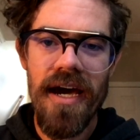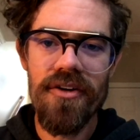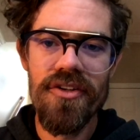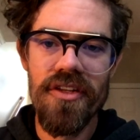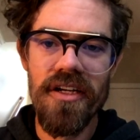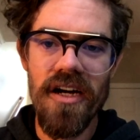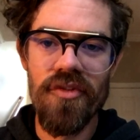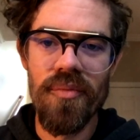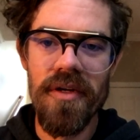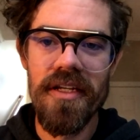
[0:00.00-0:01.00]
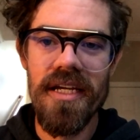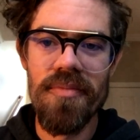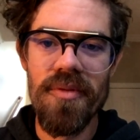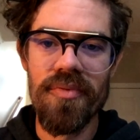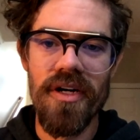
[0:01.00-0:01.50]
How could the government
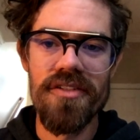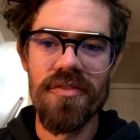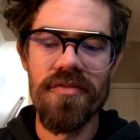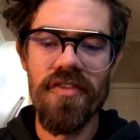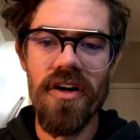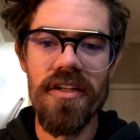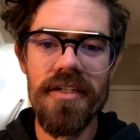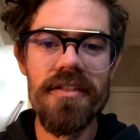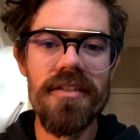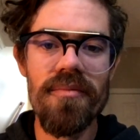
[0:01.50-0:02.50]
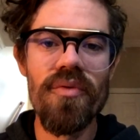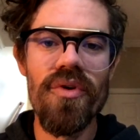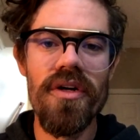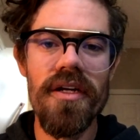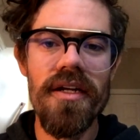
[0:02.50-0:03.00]
keep the price from falling, number
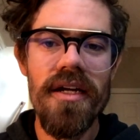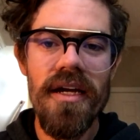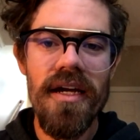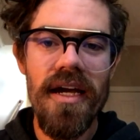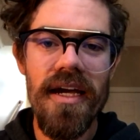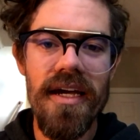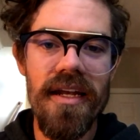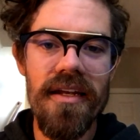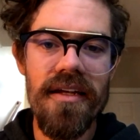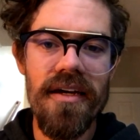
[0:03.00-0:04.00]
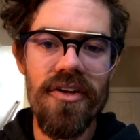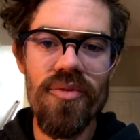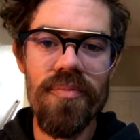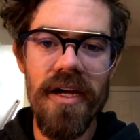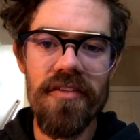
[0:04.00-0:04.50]
one, and
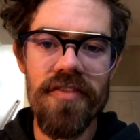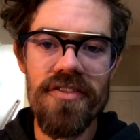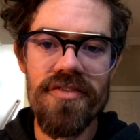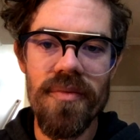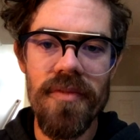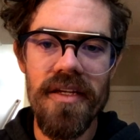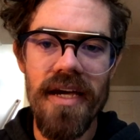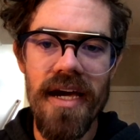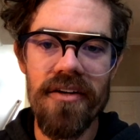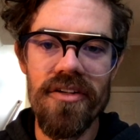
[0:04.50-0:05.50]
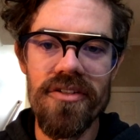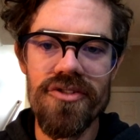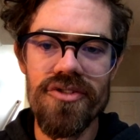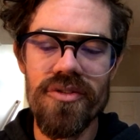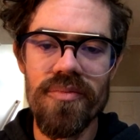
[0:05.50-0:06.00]
who benefits from the
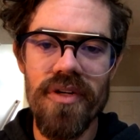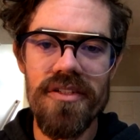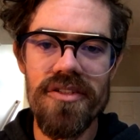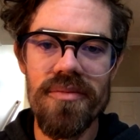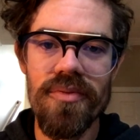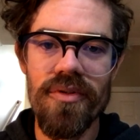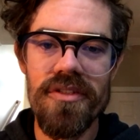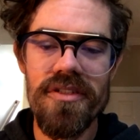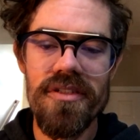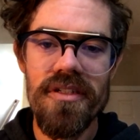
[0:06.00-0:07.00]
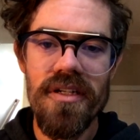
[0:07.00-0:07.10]
agricultural price supports?